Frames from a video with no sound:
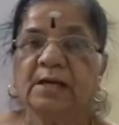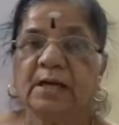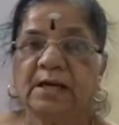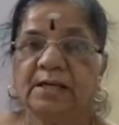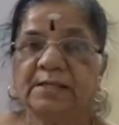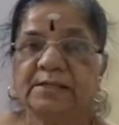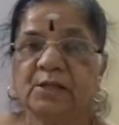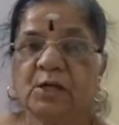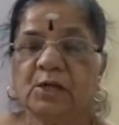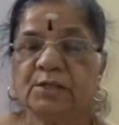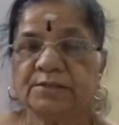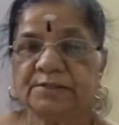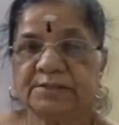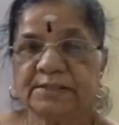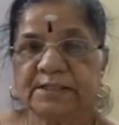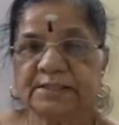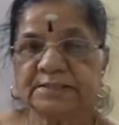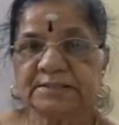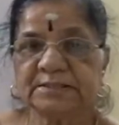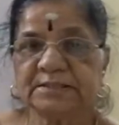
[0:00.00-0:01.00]
And dark
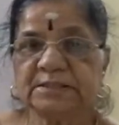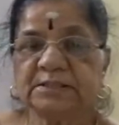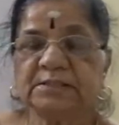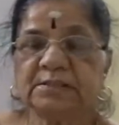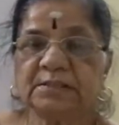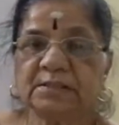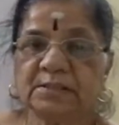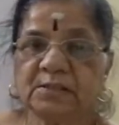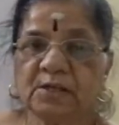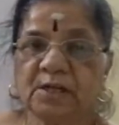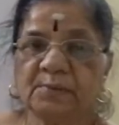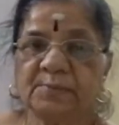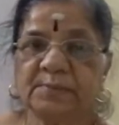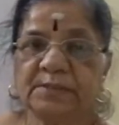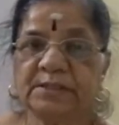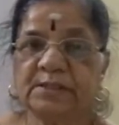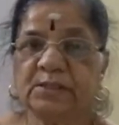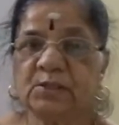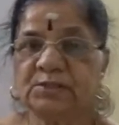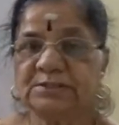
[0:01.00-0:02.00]
reaction, carbon
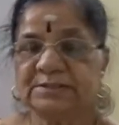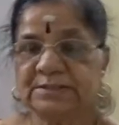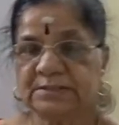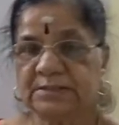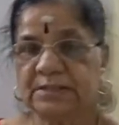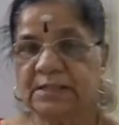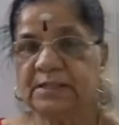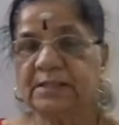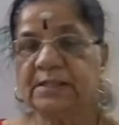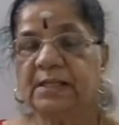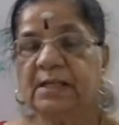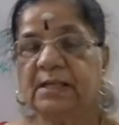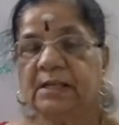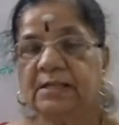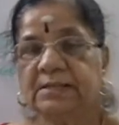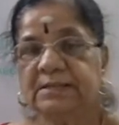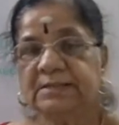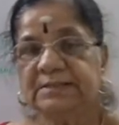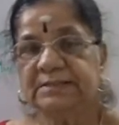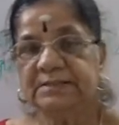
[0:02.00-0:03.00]
dioxide
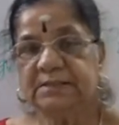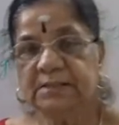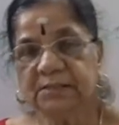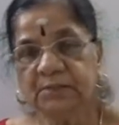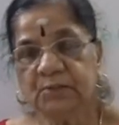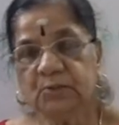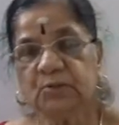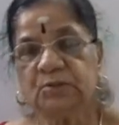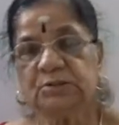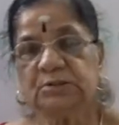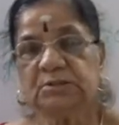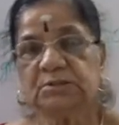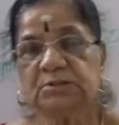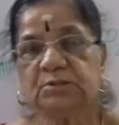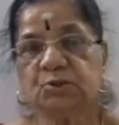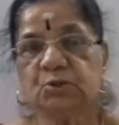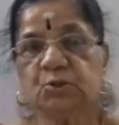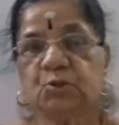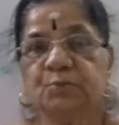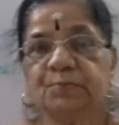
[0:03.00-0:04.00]
is reduced
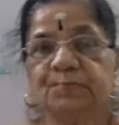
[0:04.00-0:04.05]
to